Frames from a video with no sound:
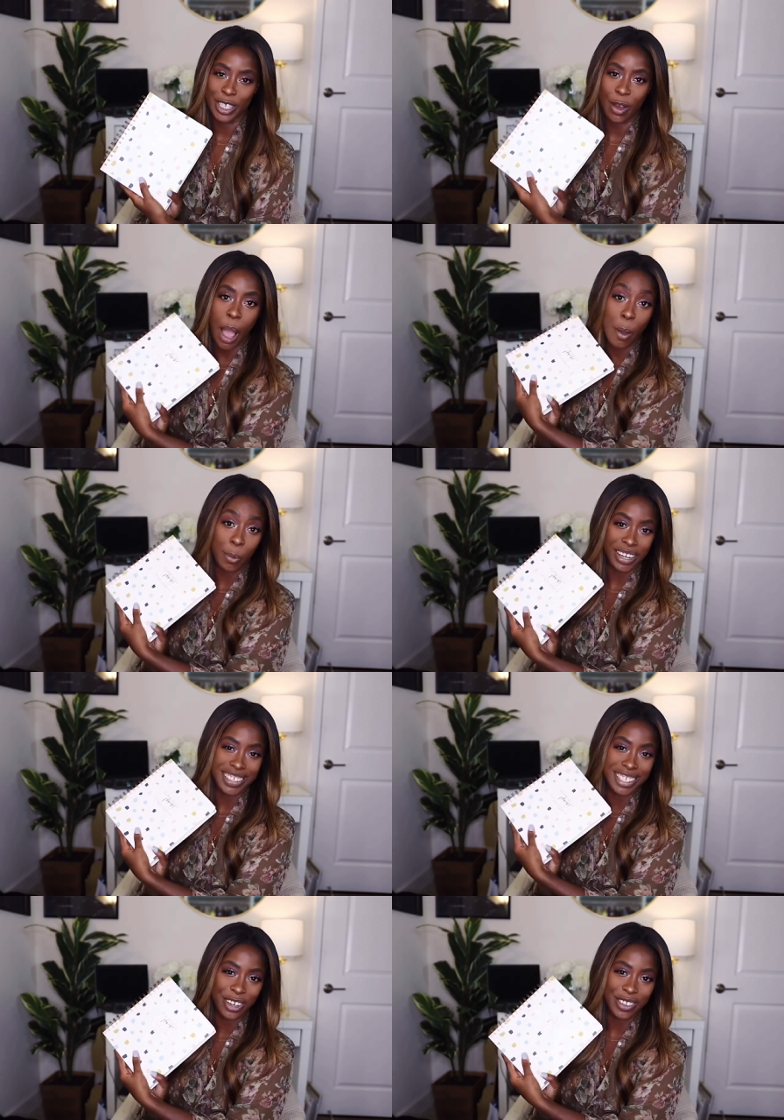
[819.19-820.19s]
So I
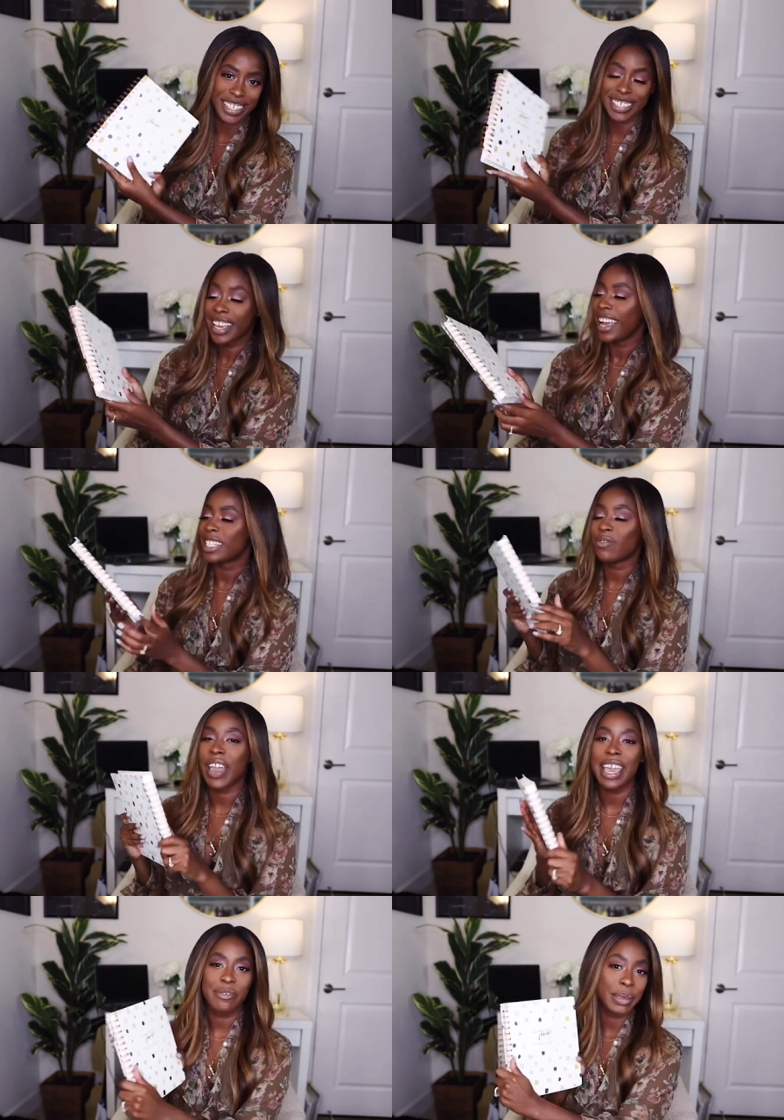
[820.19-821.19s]
wanted to show this as a
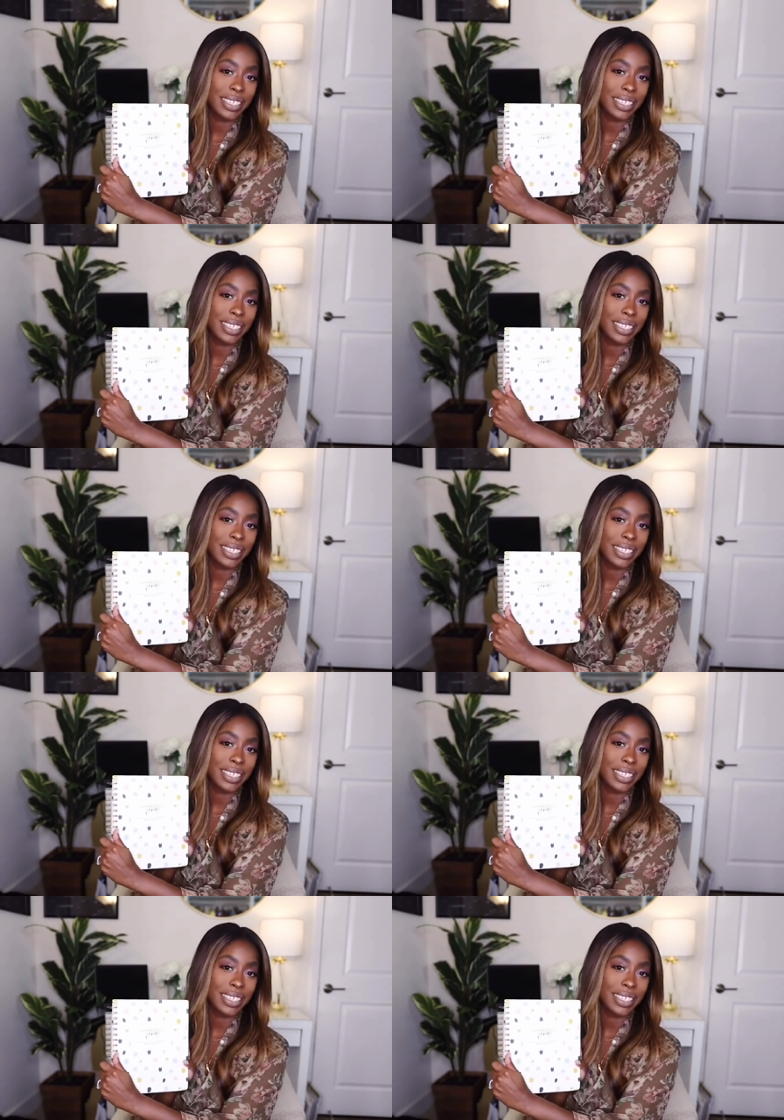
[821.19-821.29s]
fave